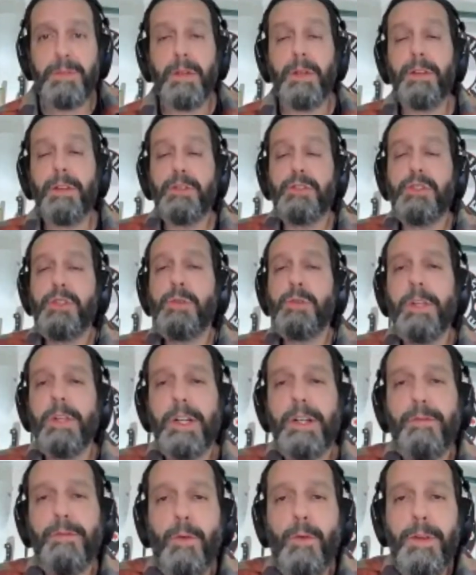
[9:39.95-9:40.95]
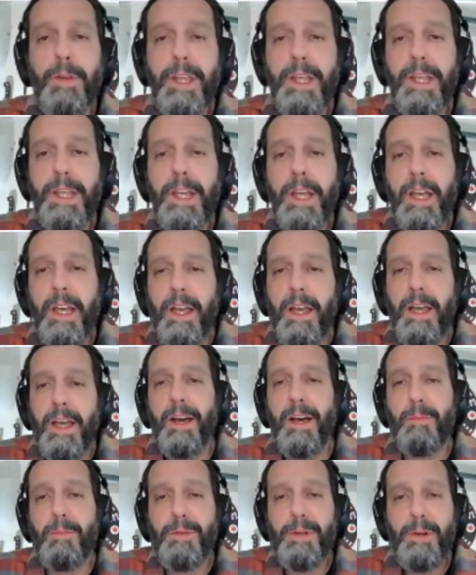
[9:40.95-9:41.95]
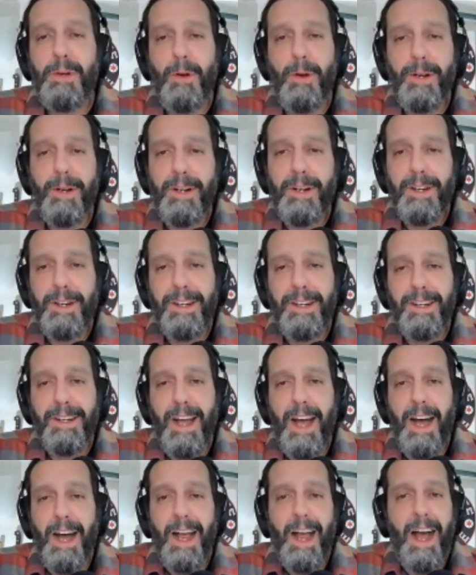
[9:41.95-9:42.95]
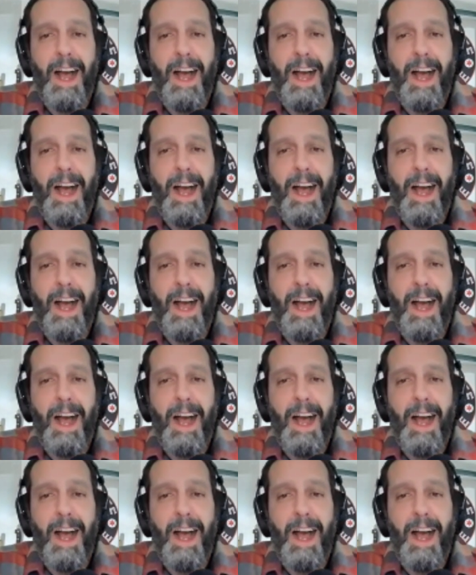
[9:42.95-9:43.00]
uh do look for the uh, pre-order I,